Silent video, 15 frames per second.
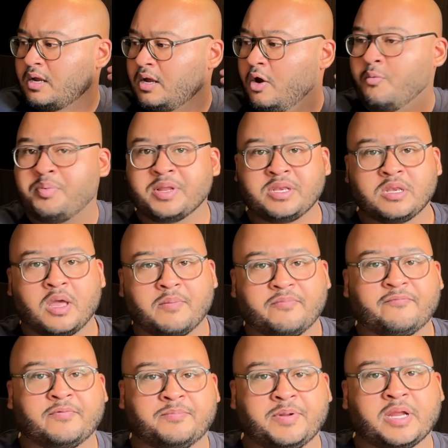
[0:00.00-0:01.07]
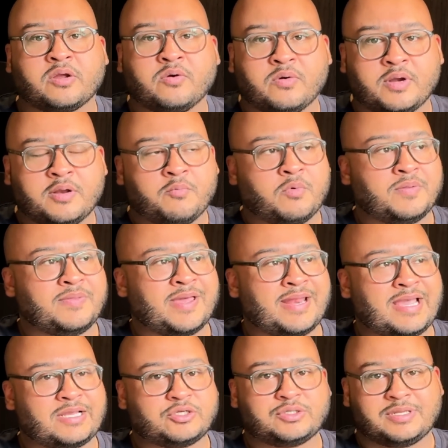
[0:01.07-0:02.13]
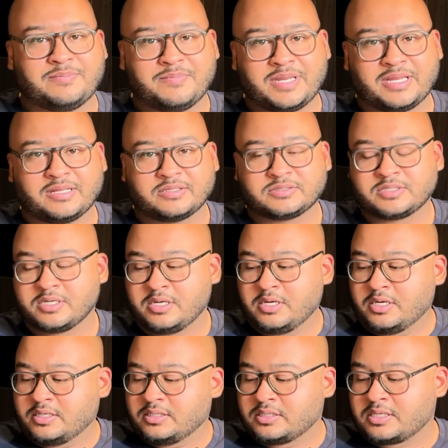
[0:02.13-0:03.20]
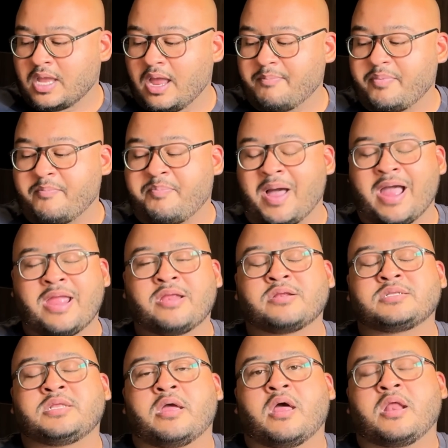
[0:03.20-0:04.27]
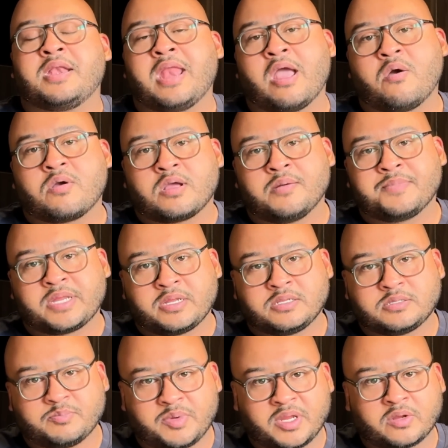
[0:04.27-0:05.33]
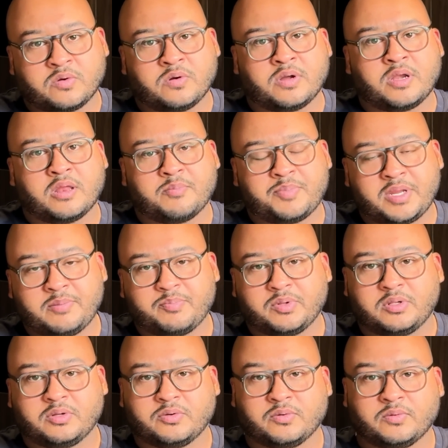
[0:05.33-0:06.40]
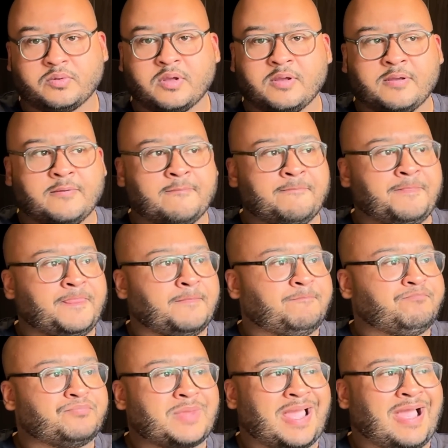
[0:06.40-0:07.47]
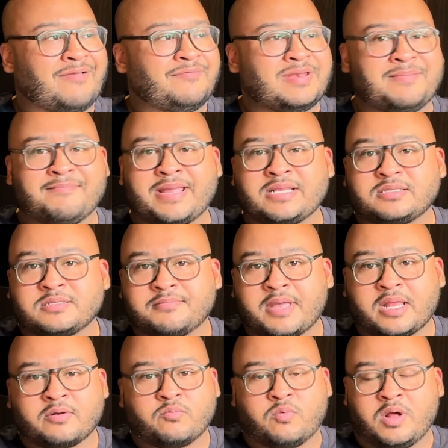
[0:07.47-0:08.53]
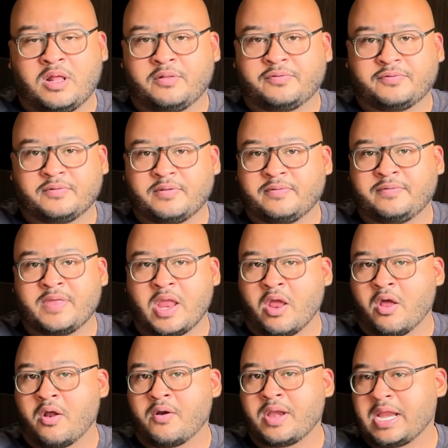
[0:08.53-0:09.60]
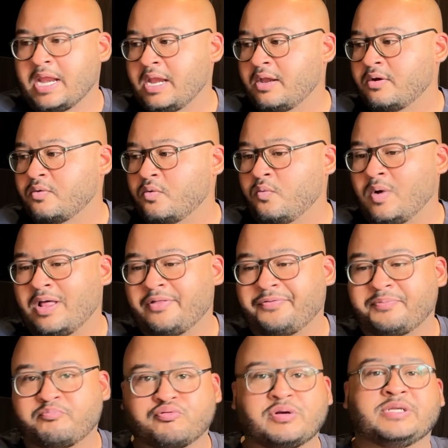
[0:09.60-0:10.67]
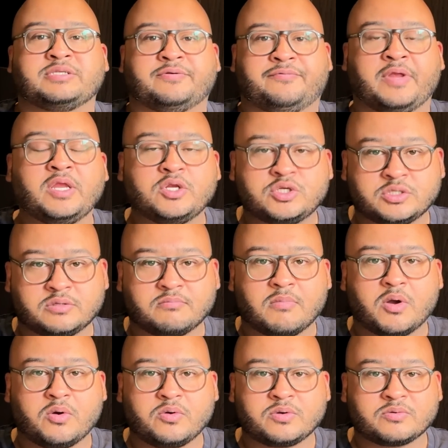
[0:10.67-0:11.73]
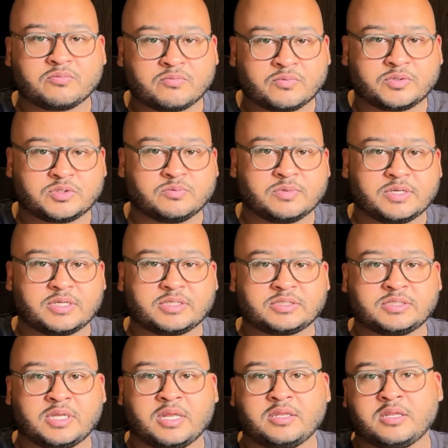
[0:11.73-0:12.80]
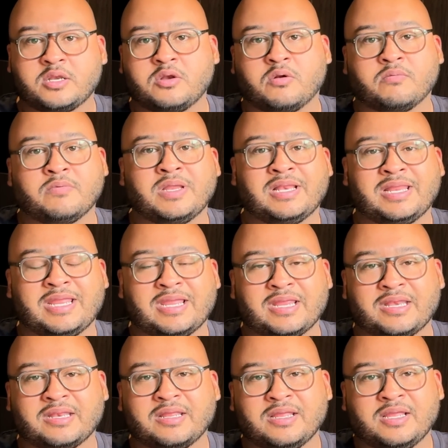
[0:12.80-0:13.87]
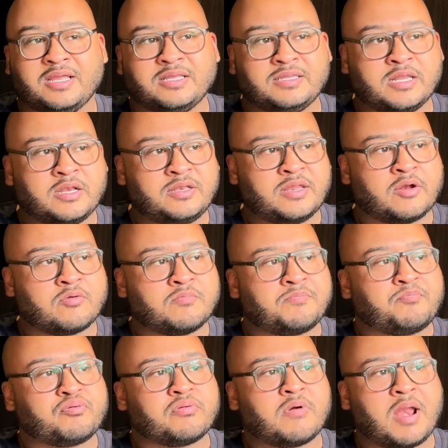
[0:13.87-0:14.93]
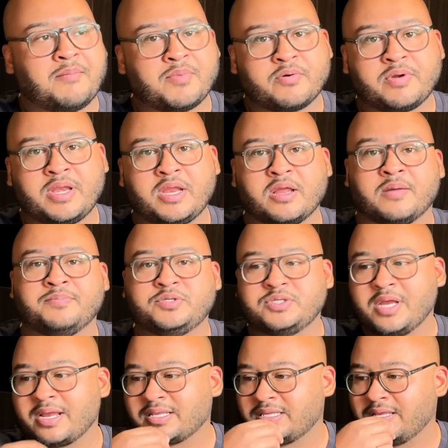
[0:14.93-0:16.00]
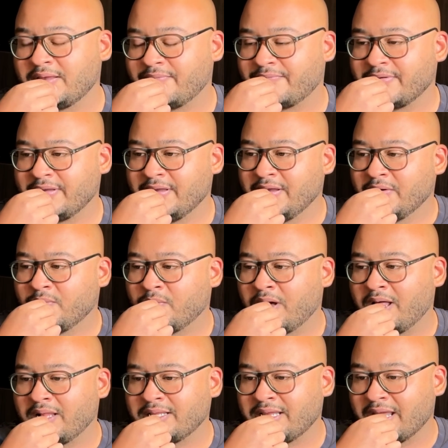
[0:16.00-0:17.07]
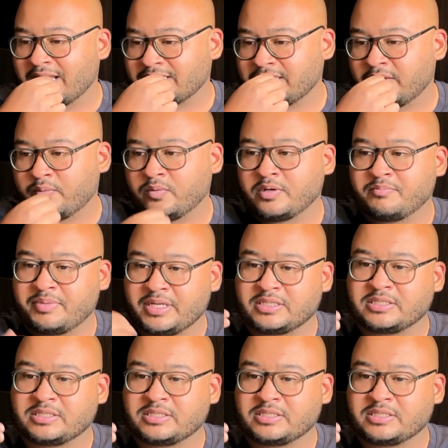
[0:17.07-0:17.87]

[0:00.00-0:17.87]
opened up for Bitcoin and what that actually means. The type of buyers that are now coming into Bitcoin are people who have an immense amount of wealth. They are in wealth preservation mode to an extent. They're not really in their primary objective. While yes, it would be